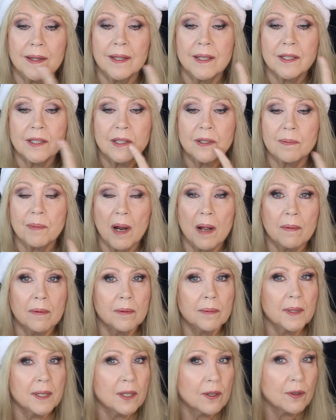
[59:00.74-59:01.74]
This is
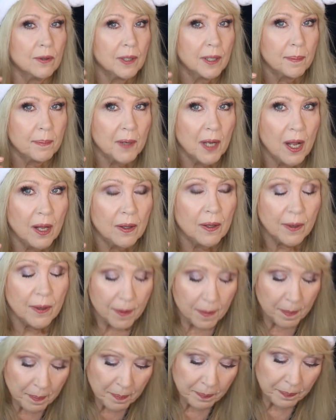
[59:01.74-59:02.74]
probably your lip
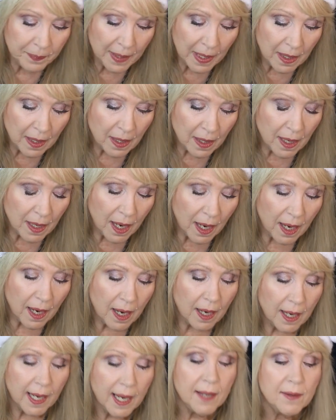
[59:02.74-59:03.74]
color.
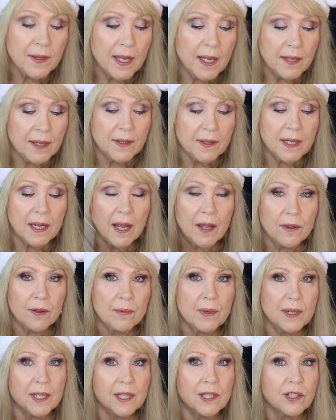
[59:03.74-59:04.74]
And then the other
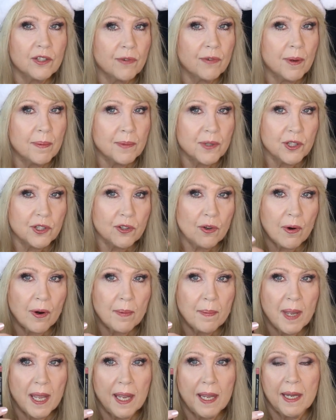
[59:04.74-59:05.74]
one is from
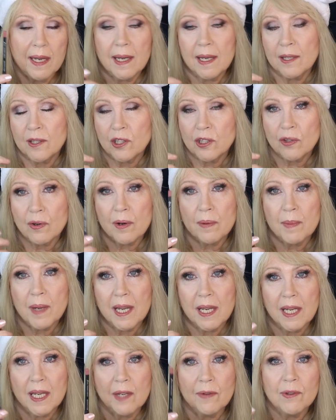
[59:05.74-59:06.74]
Sorme, and
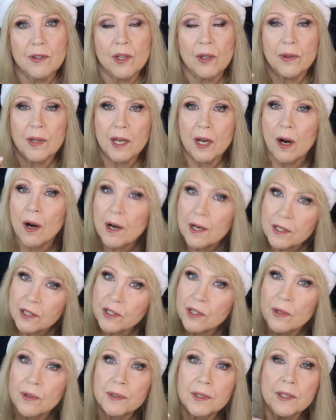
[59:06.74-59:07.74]
Sorme, even though they are
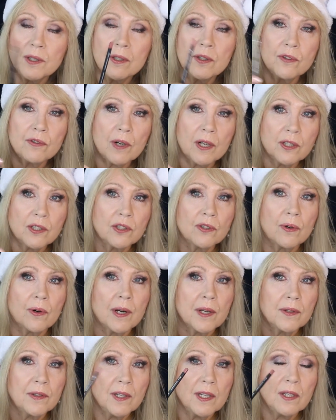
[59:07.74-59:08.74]
sold in the drugstore,
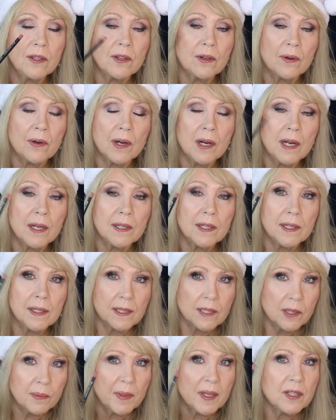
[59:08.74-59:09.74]
I think they're on an
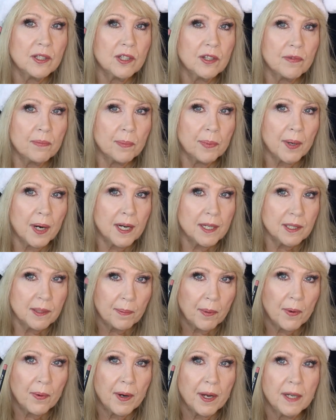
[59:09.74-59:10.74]
expensive price
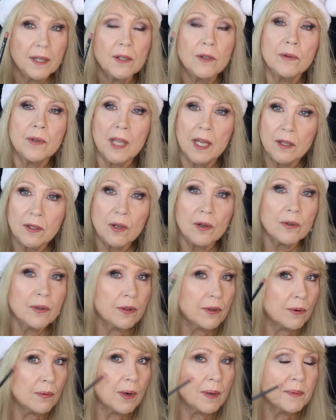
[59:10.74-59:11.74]
point. You can go to
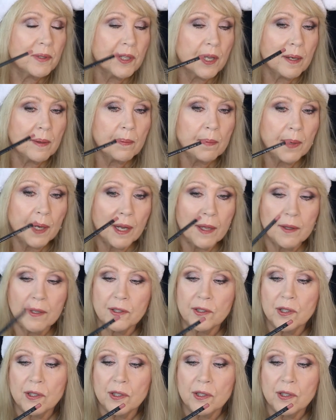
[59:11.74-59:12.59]
their website and buy this.